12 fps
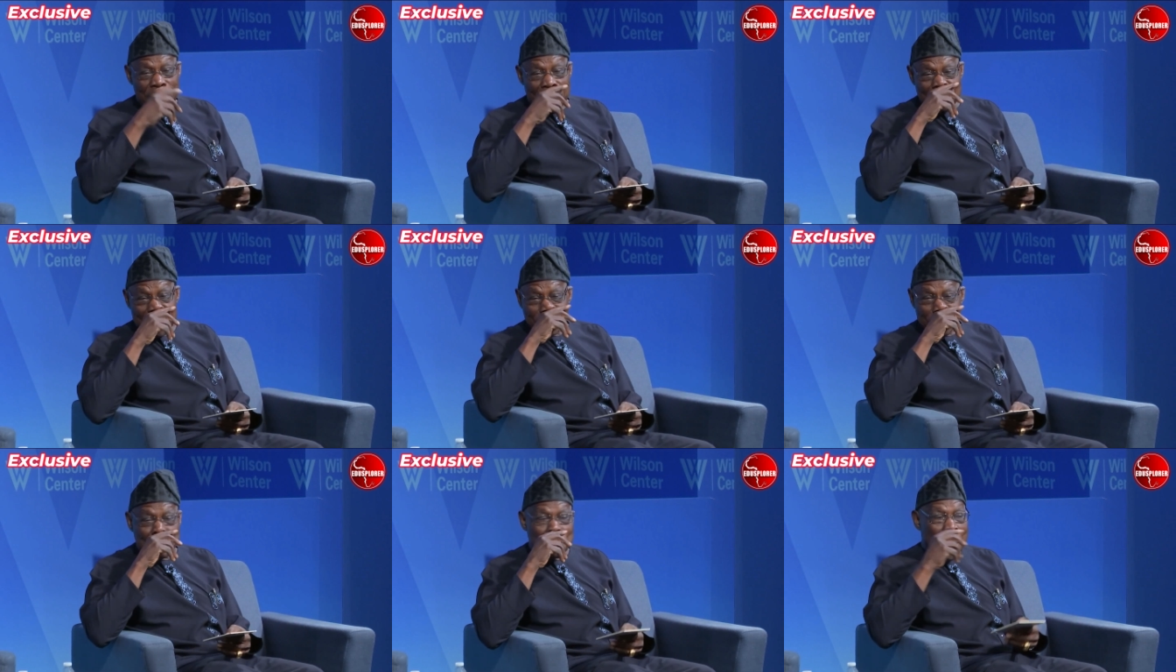
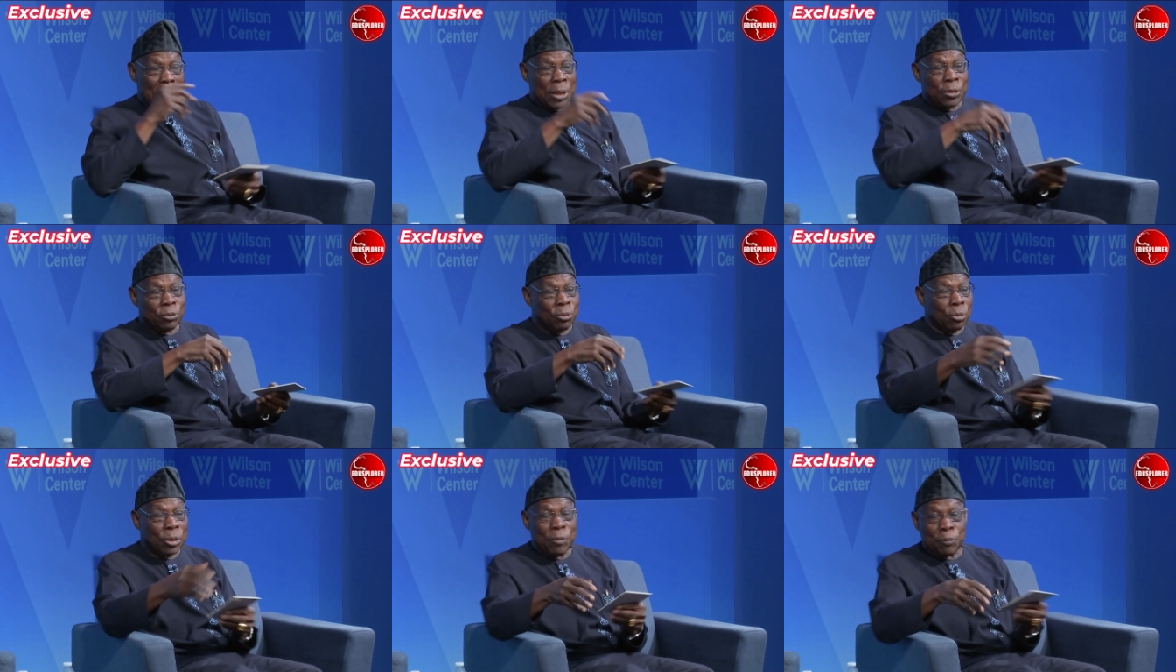Afrexim Bank is
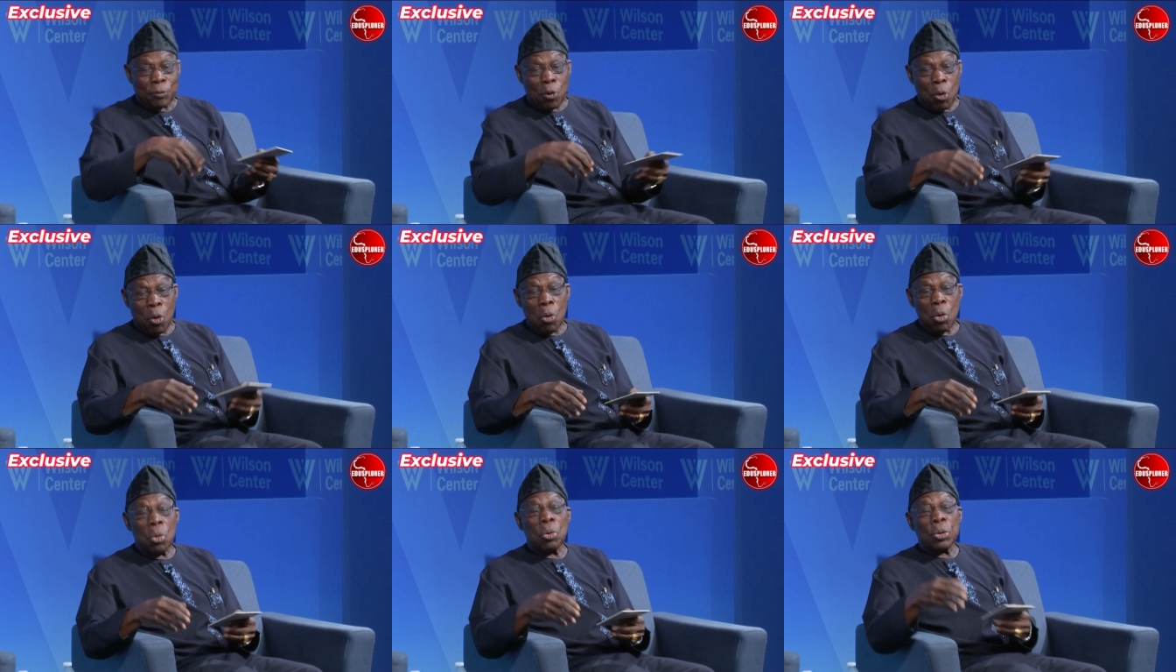looking for,
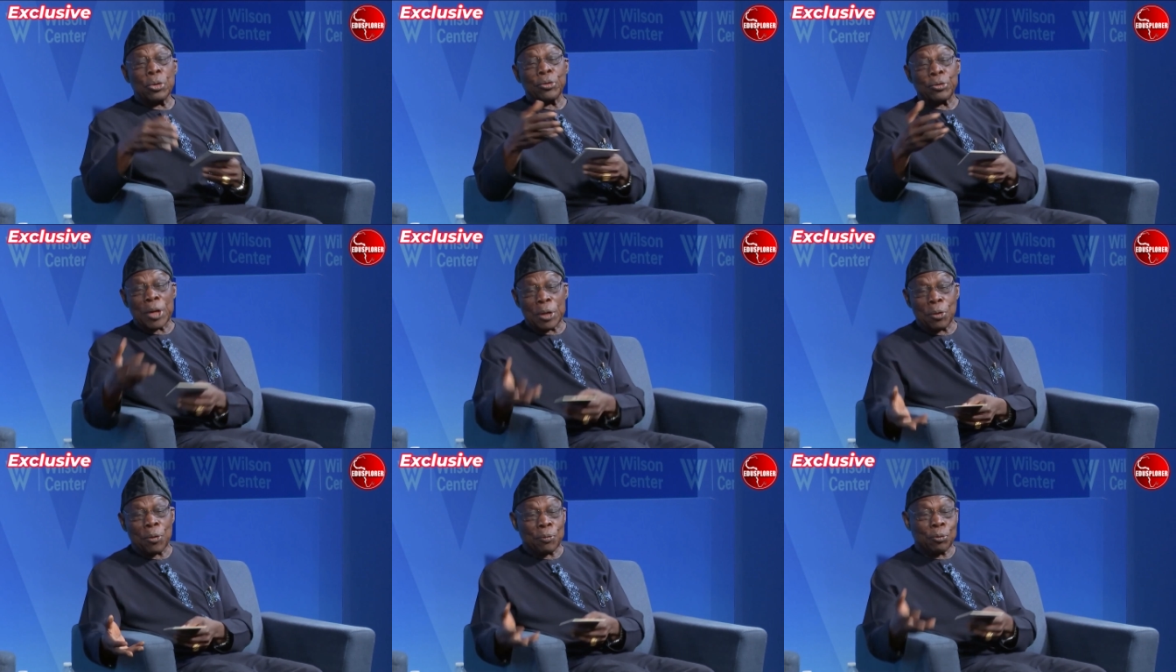instead
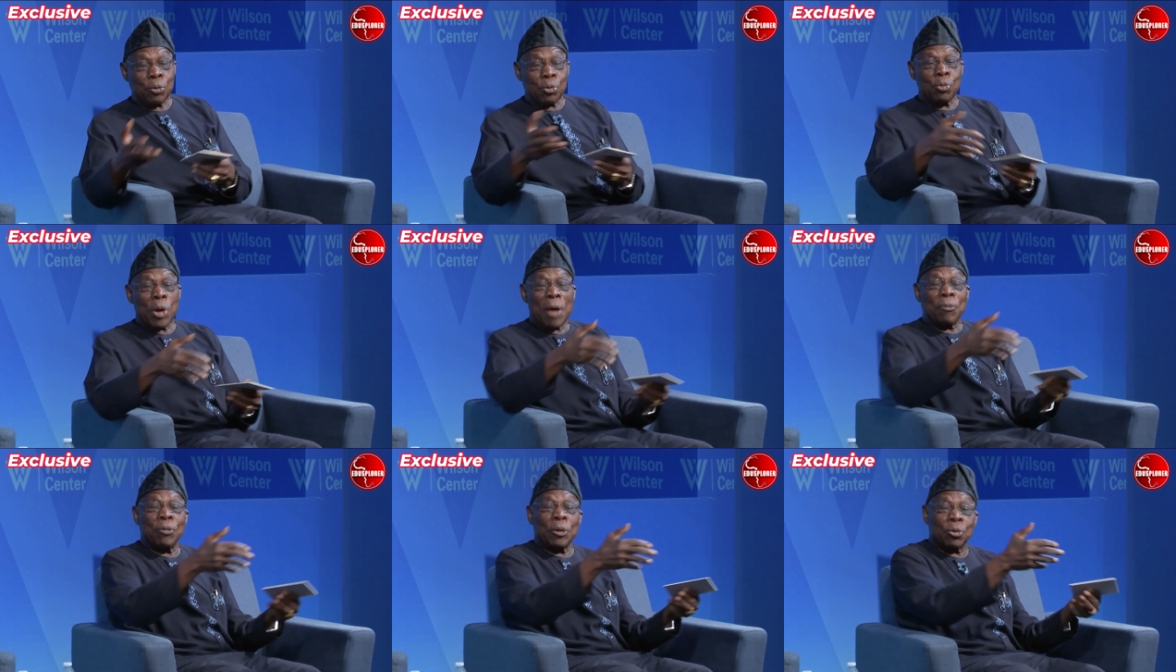of you
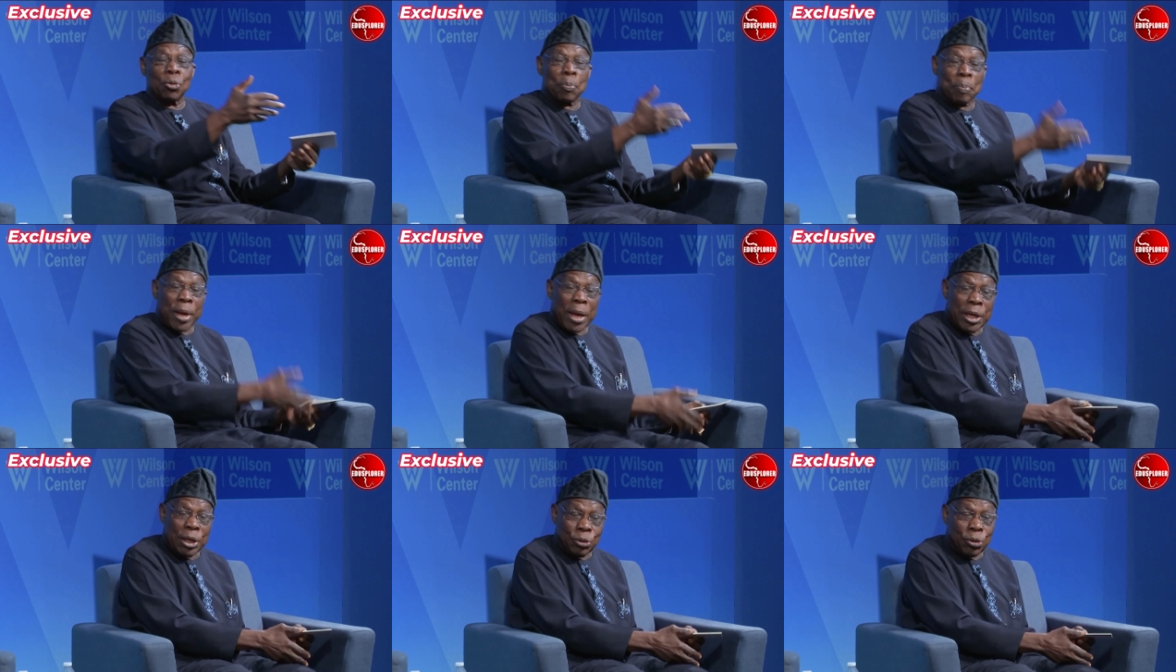having to
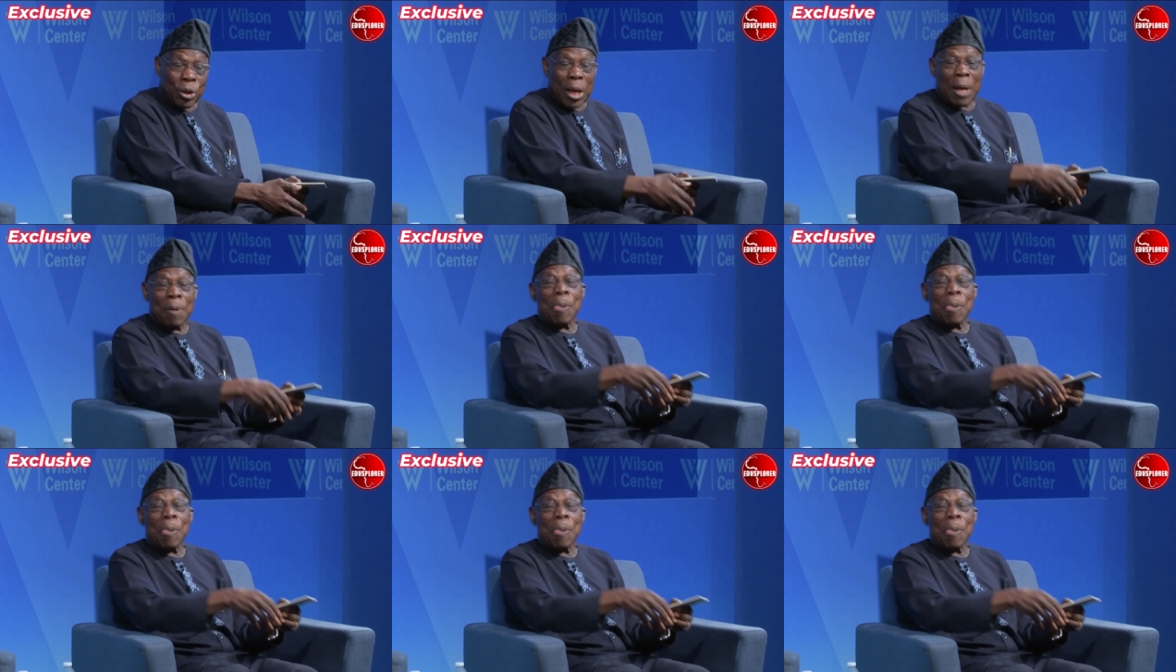pay in dollar,